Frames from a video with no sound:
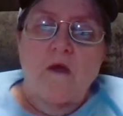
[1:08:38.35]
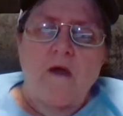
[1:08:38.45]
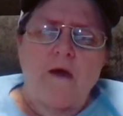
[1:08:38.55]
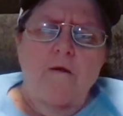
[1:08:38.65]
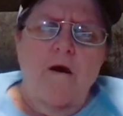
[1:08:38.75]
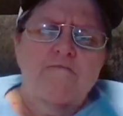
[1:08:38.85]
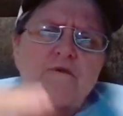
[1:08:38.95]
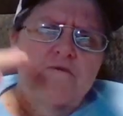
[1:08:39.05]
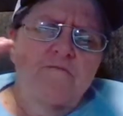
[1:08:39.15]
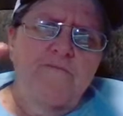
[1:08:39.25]
And
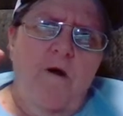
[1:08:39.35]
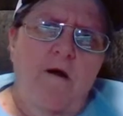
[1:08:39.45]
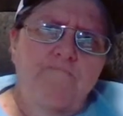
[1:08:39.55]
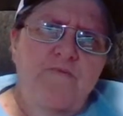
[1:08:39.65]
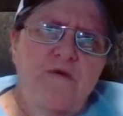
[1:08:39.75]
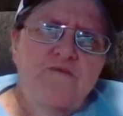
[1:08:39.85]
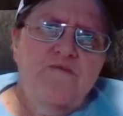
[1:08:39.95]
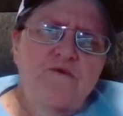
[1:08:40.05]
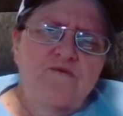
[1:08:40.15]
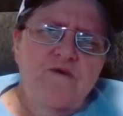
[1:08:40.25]
often the thought piece
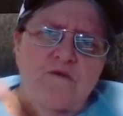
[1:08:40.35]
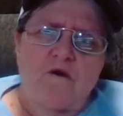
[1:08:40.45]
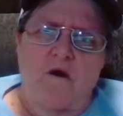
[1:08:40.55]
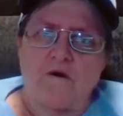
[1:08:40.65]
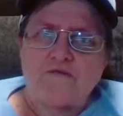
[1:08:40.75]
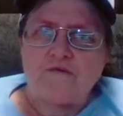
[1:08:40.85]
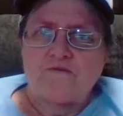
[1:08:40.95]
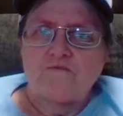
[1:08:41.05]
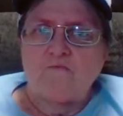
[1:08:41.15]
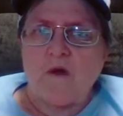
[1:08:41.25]
is
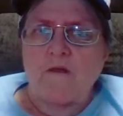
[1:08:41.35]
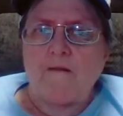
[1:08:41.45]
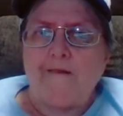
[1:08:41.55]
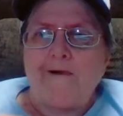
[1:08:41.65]
unconscious, right?